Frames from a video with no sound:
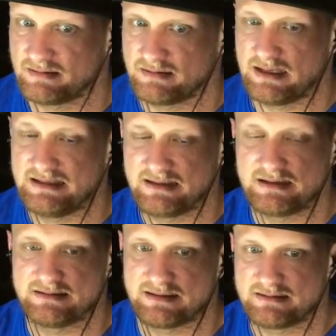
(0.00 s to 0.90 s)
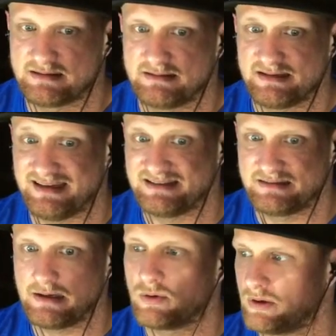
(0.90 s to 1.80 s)
inconsistency, and
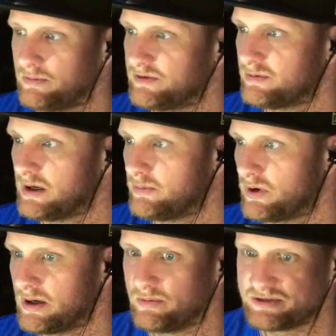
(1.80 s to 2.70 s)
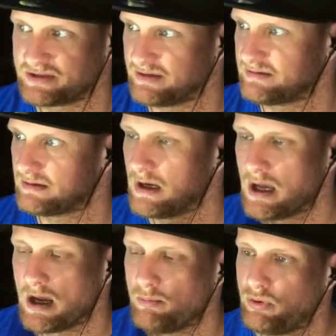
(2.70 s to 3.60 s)
Zcoin was one where it was just
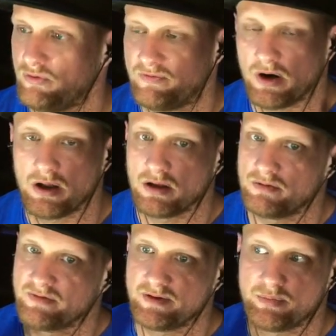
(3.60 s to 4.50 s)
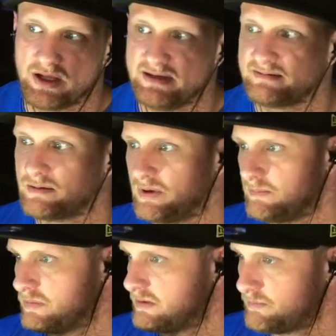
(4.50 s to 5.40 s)
poof all over the place. So we
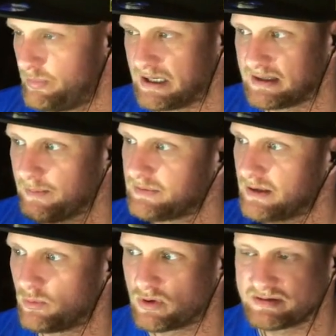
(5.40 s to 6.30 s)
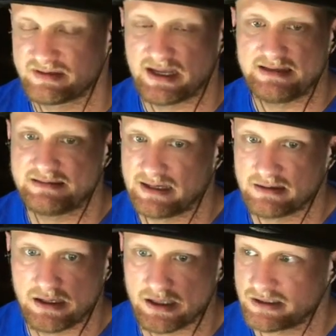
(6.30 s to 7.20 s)
picked up the worst case
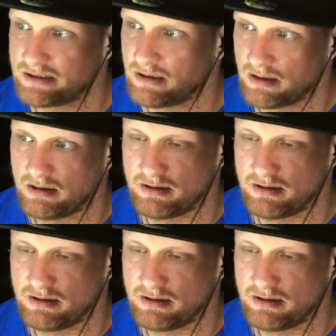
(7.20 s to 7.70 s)
technology, er,